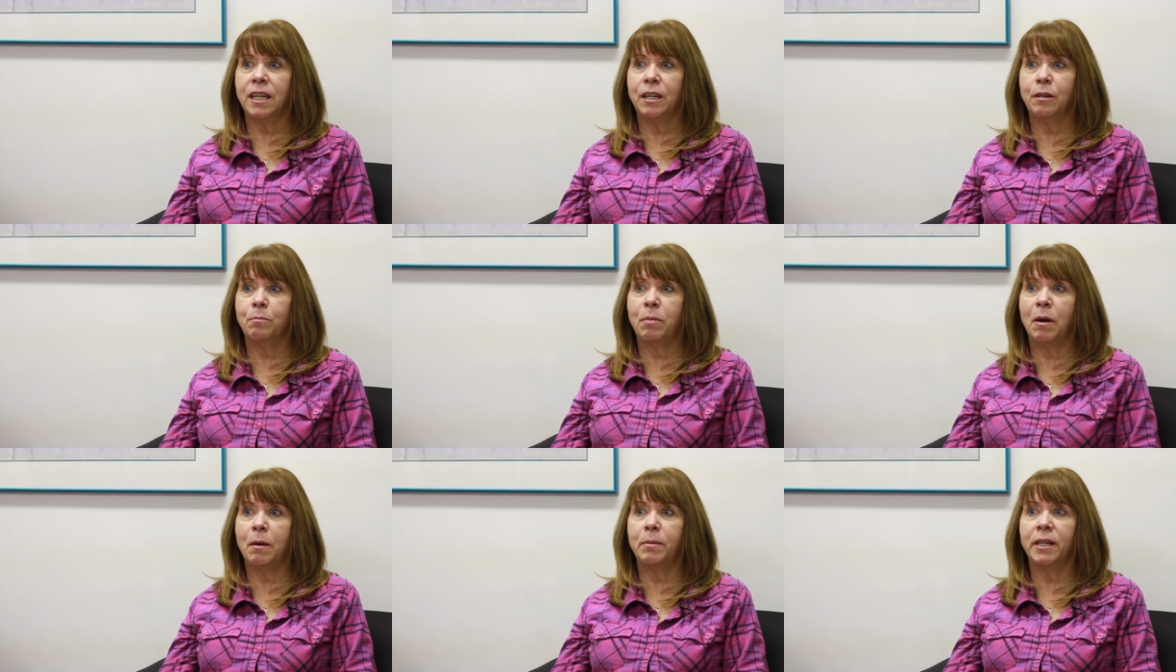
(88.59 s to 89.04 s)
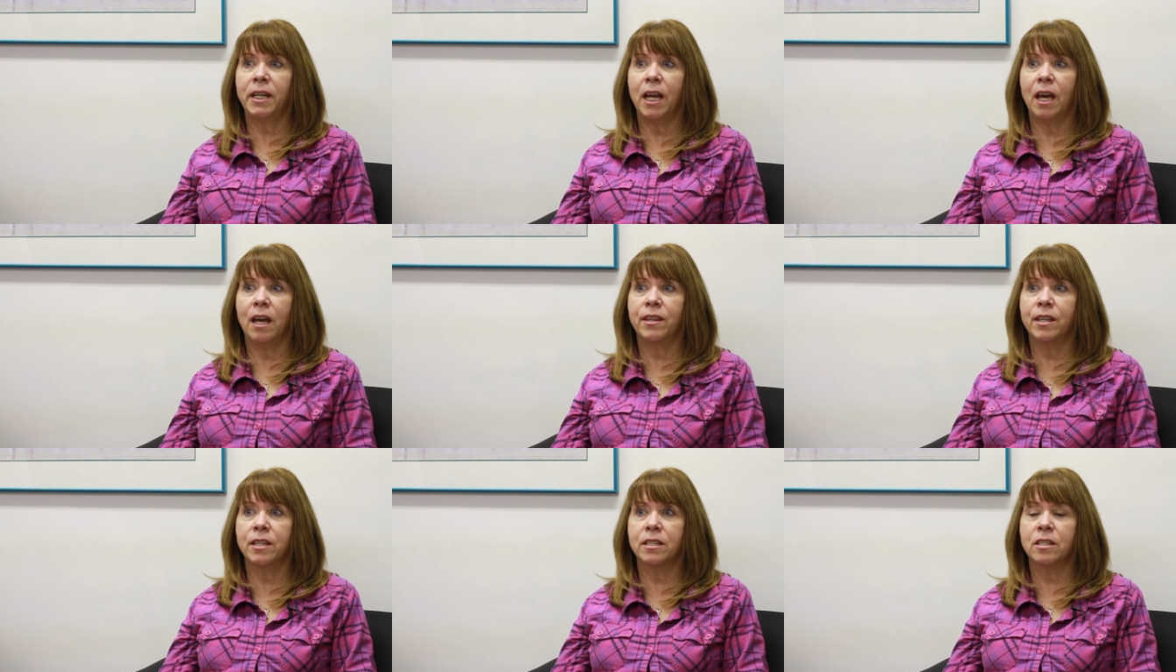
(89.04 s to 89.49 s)
Public
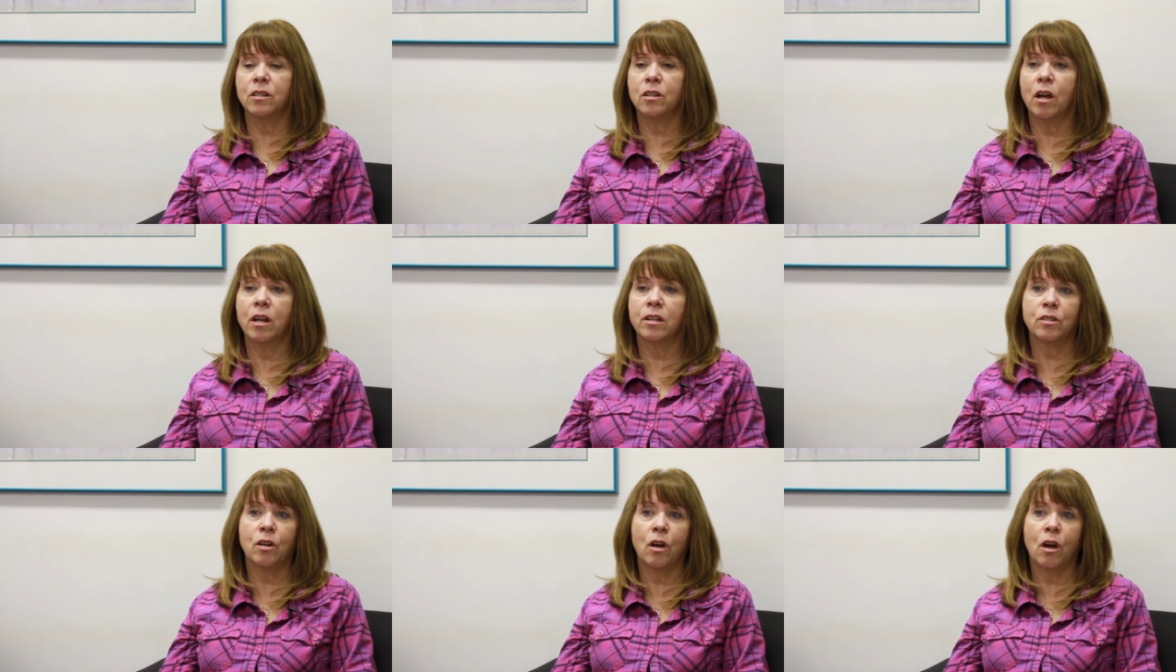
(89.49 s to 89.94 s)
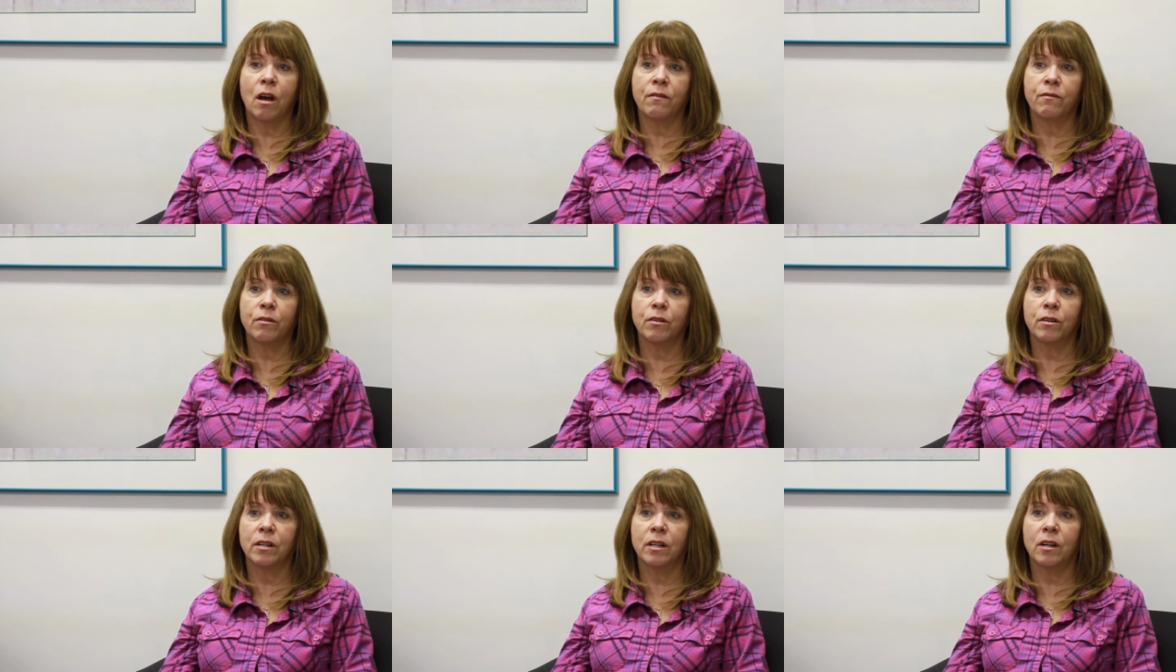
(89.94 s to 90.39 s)
health has a lot to
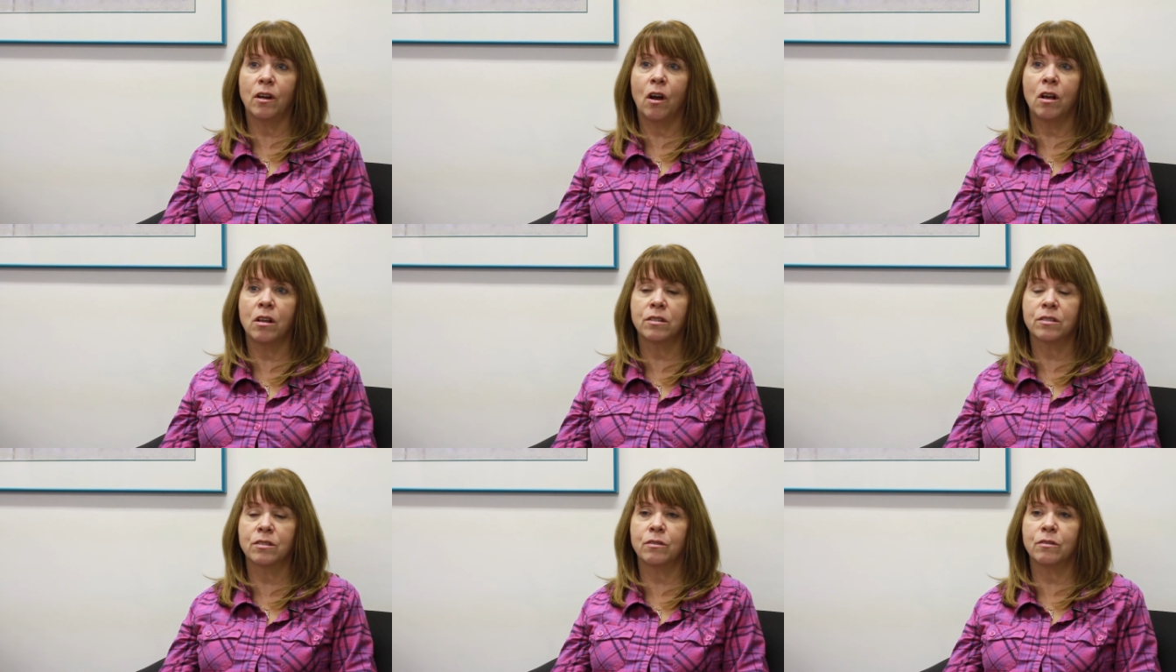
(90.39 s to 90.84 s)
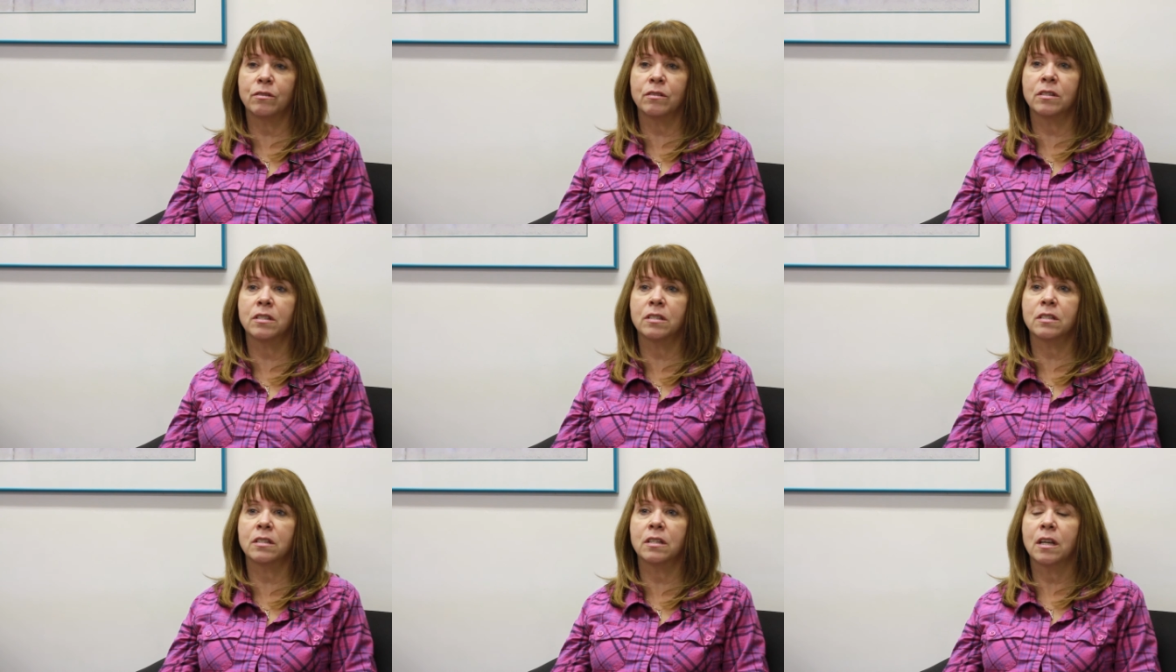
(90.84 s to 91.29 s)
offer all
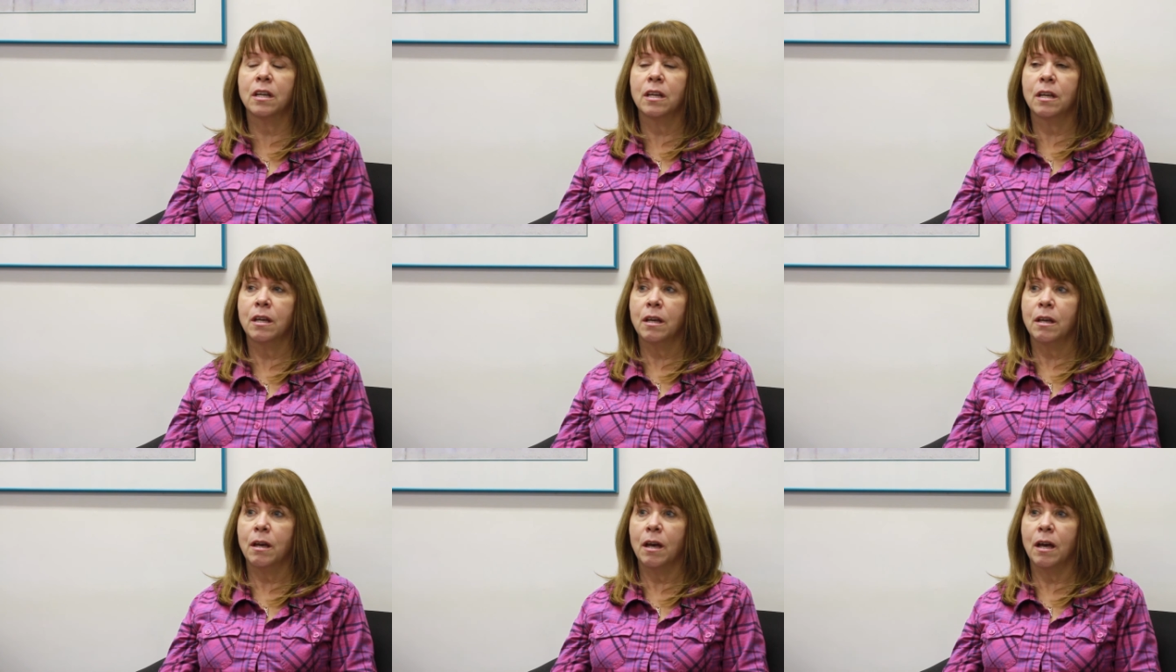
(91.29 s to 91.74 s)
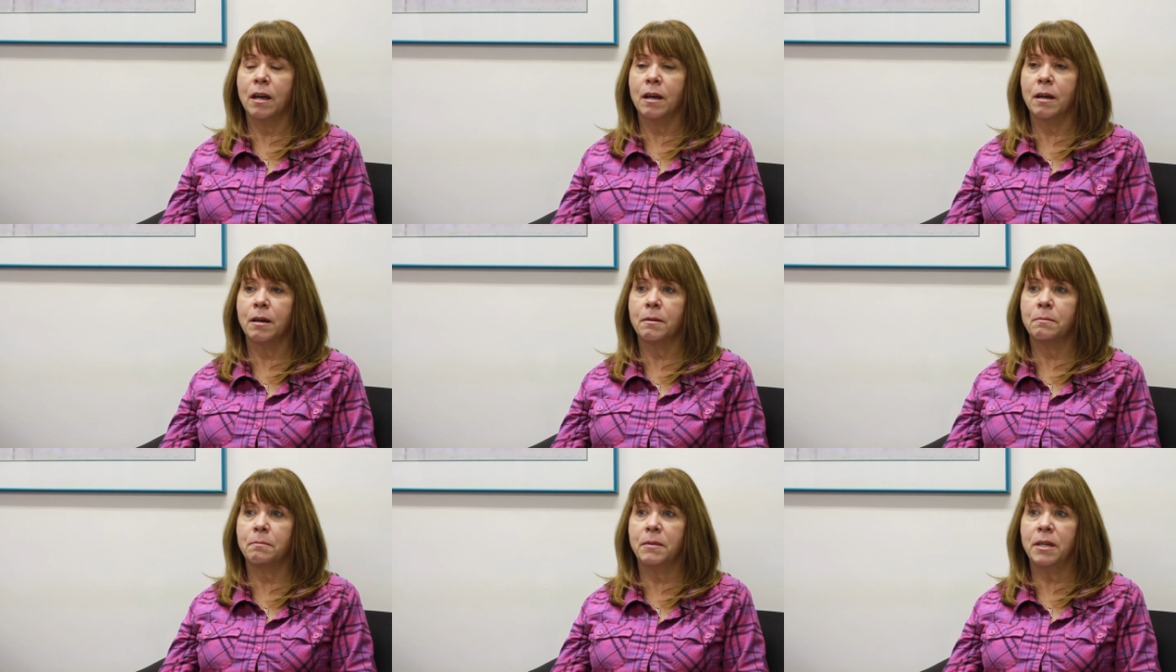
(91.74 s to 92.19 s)
students
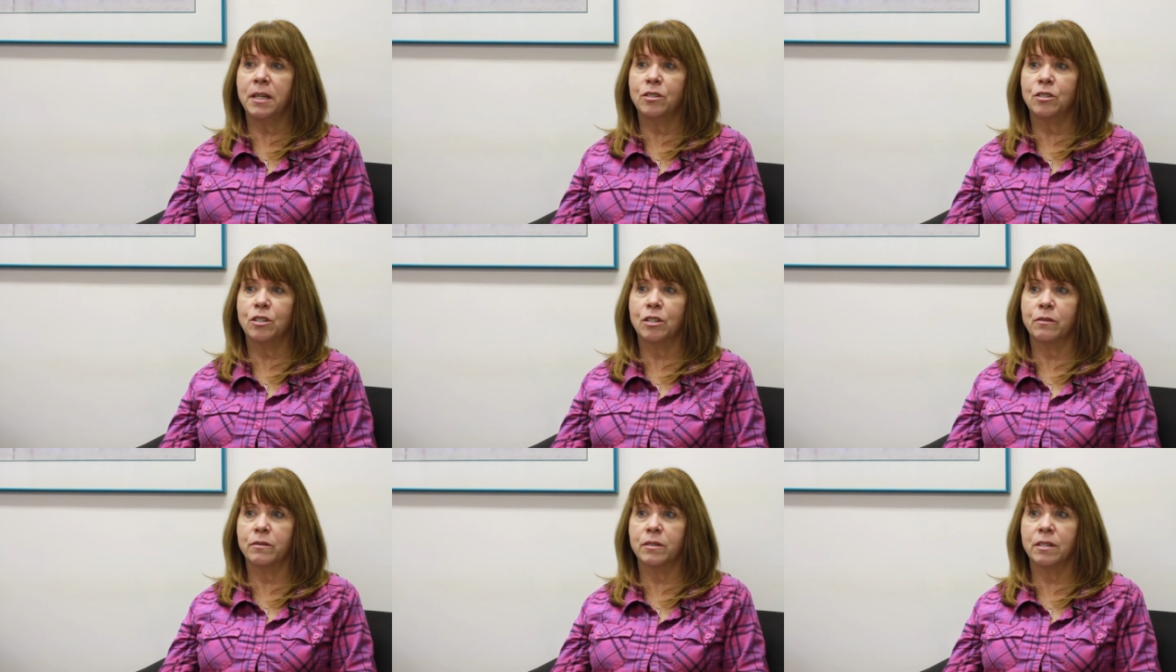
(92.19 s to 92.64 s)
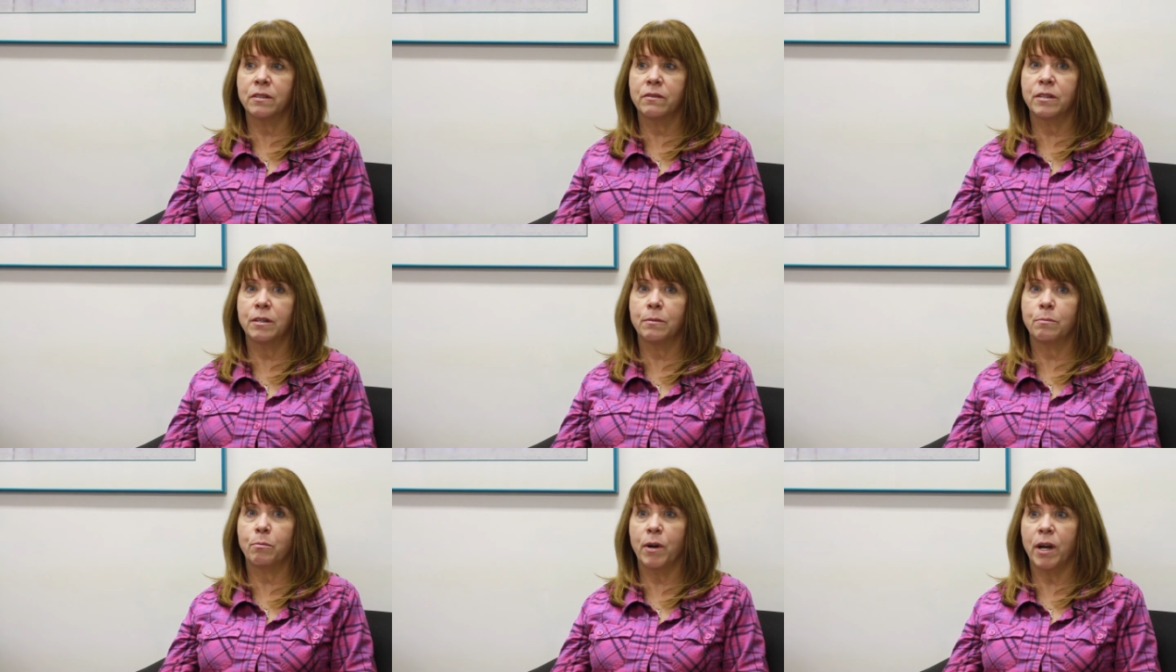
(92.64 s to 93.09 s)
um, in terms of
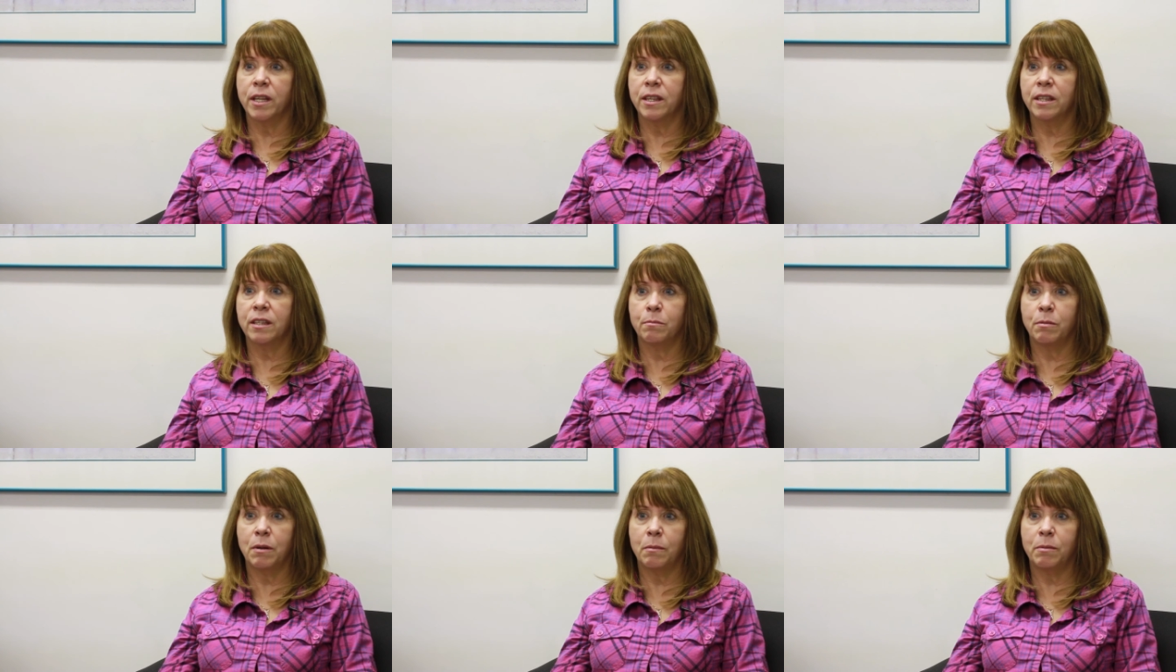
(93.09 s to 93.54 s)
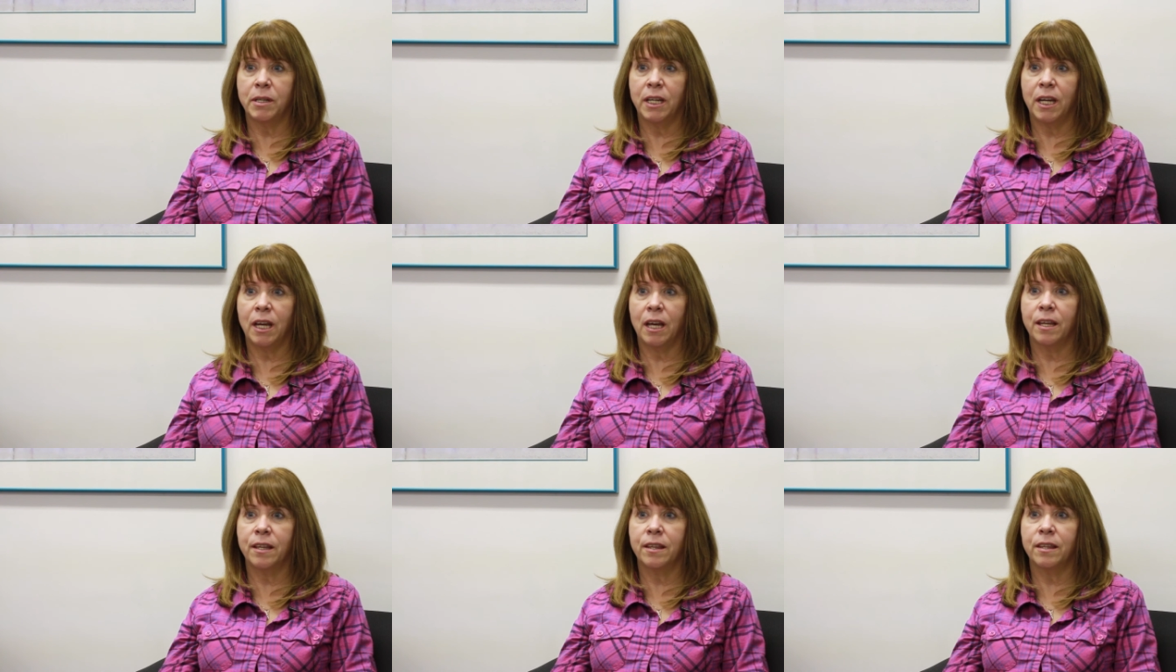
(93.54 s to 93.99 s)
the breadth of public
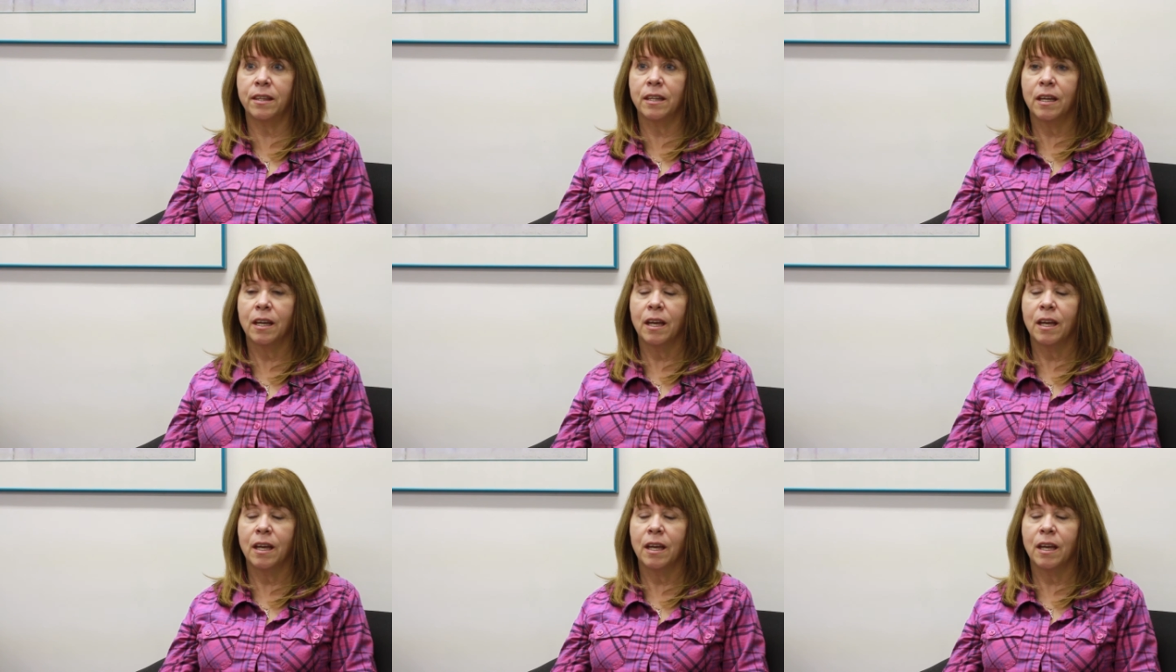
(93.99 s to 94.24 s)
health,